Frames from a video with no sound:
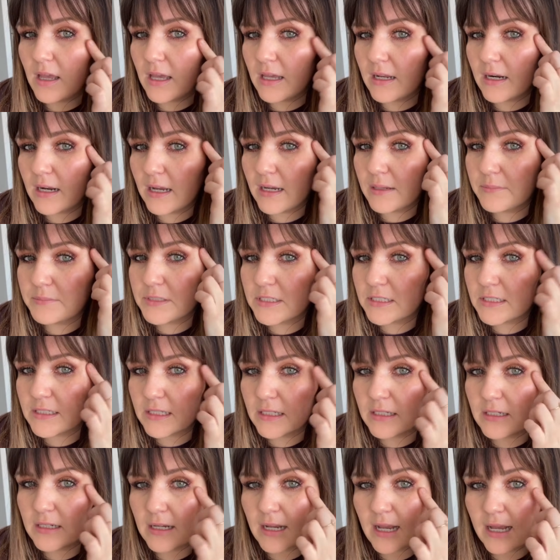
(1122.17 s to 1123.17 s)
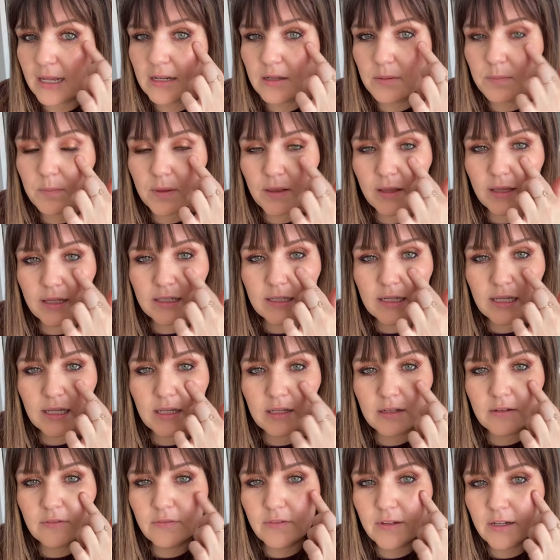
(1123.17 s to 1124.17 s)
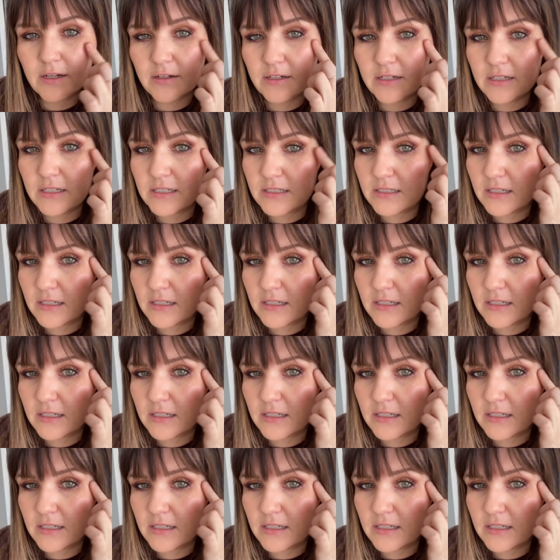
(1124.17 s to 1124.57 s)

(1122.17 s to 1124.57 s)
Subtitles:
And I'm just gonna kind of blend it in very